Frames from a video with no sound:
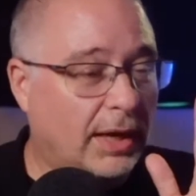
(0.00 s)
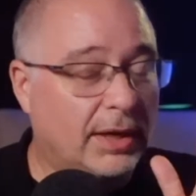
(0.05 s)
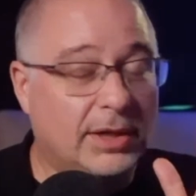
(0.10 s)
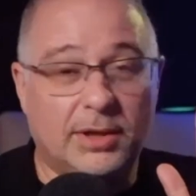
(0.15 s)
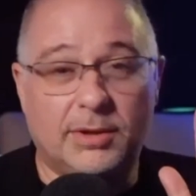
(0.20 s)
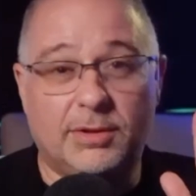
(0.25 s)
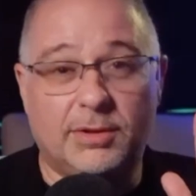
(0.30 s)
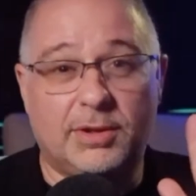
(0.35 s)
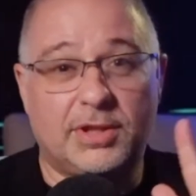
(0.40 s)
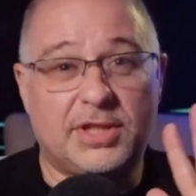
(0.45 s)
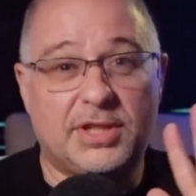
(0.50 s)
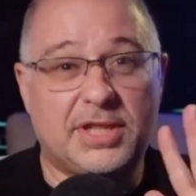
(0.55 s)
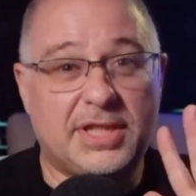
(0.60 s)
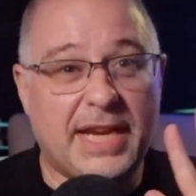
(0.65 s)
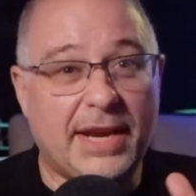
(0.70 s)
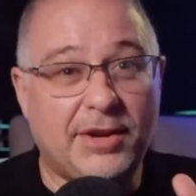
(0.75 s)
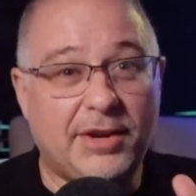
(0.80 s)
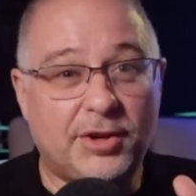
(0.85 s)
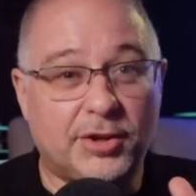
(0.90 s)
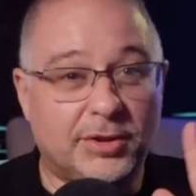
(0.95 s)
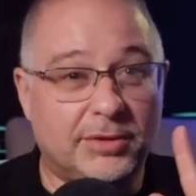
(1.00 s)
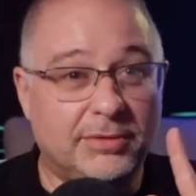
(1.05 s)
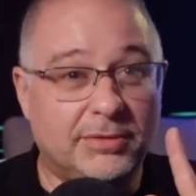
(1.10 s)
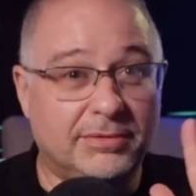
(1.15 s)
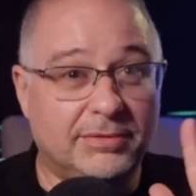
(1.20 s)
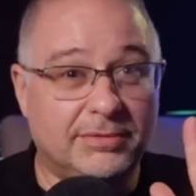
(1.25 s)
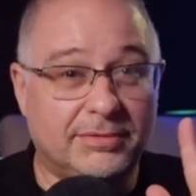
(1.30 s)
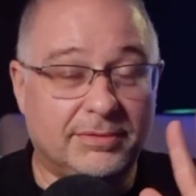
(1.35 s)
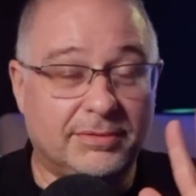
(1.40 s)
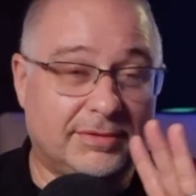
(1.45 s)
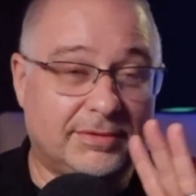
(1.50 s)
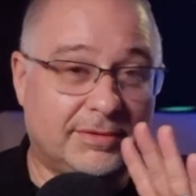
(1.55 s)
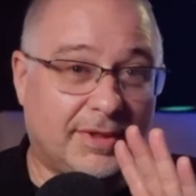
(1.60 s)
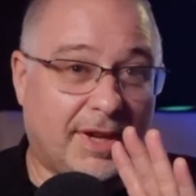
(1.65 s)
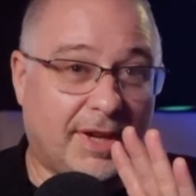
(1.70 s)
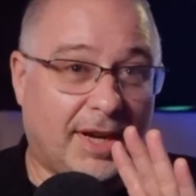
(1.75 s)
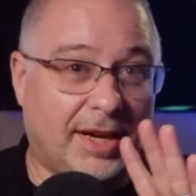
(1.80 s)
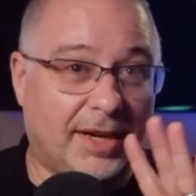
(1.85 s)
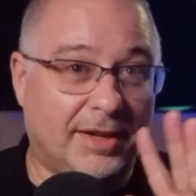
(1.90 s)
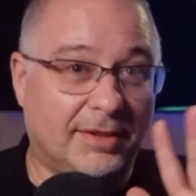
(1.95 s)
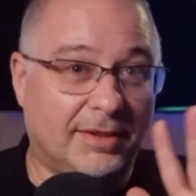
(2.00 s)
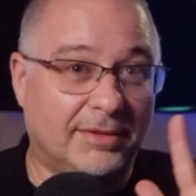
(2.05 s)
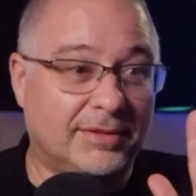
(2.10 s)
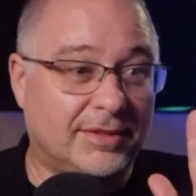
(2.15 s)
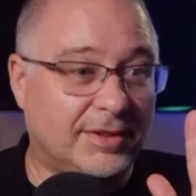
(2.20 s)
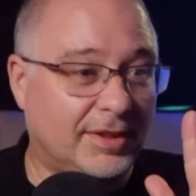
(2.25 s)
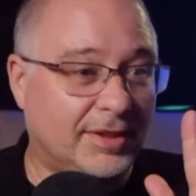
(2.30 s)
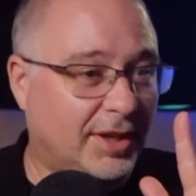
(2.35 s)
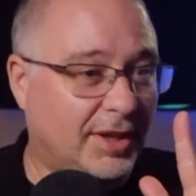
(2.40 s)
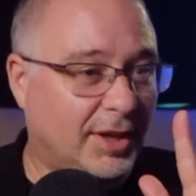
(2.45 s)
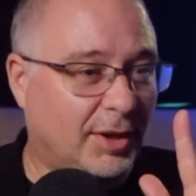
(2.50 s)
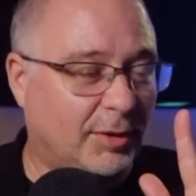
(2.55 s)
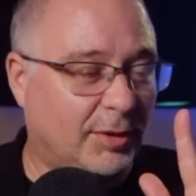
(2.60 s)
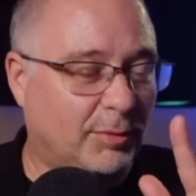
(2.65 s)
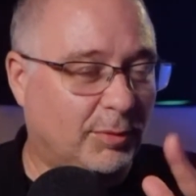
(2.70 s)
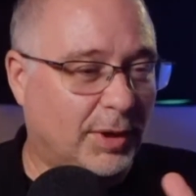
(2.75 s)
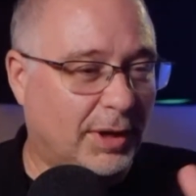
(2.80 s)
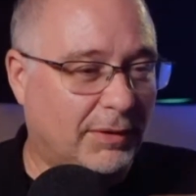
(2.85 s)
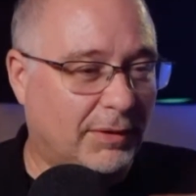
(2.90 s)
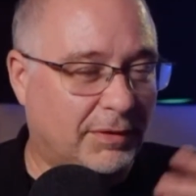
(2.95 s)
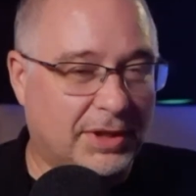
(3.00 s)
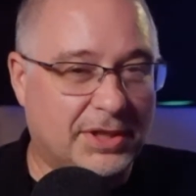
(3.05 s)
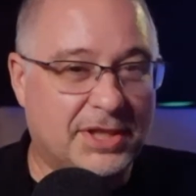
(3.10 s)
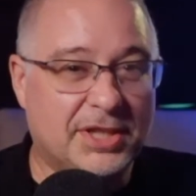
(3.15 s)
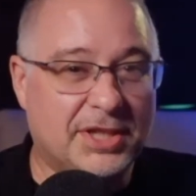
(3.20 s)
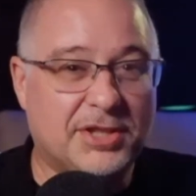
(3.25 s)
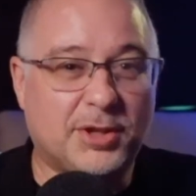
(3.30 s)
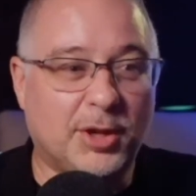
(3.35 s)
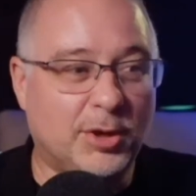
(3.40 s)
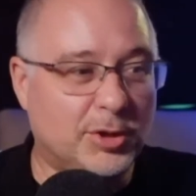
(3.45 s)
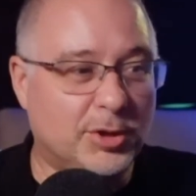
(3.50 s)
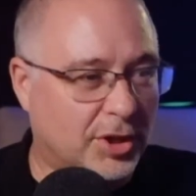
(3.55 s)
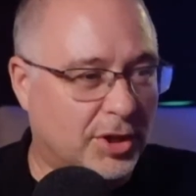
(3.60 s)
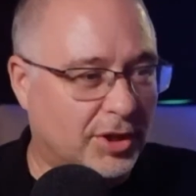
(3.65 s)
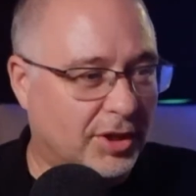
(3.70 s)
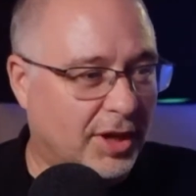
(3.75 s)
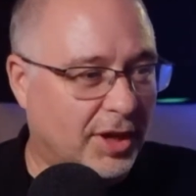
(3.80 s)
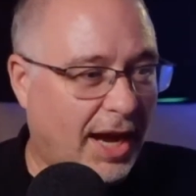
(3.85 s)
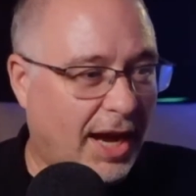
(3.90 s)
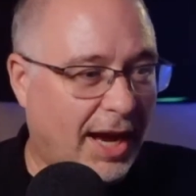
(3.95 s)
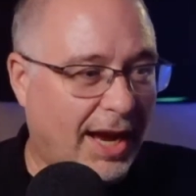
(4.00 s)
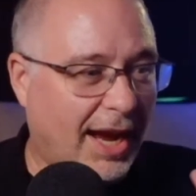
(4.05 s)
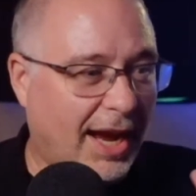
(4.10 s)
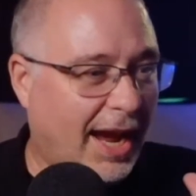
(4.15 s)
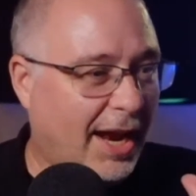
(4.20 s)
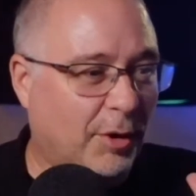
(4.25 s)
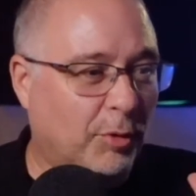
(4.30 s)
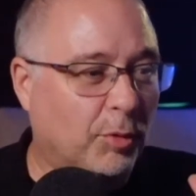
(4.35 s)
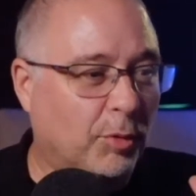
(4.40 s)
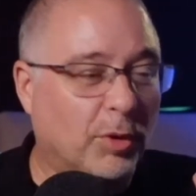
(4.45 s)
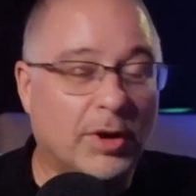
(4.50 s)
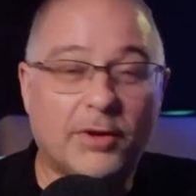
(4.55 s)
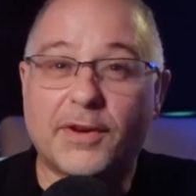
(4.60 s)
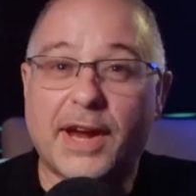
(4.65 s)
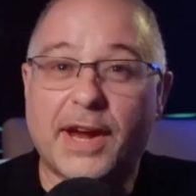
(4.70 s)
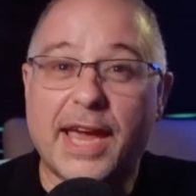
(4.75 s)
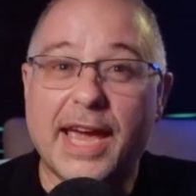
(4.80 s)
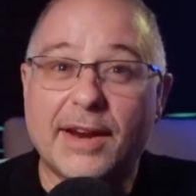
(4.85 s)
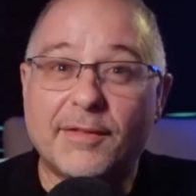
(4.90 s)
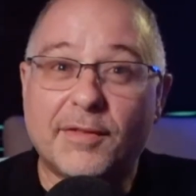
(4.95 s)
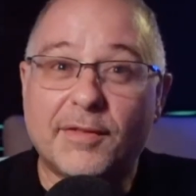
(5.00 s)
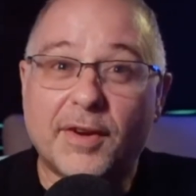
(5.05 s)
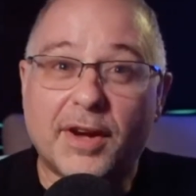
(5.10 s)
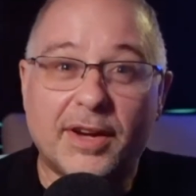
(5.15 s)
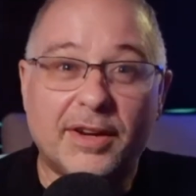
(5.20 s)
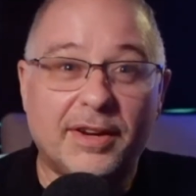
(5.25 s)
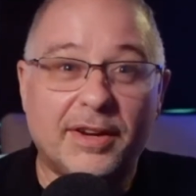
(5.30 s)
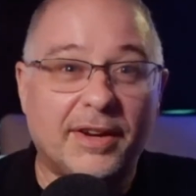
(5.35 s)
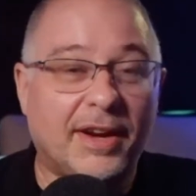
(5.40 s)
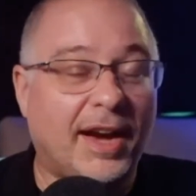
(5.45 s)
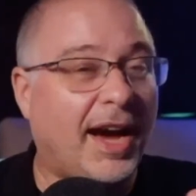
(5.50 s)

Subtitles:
standard, whatever disclosure, I don't work for Canva.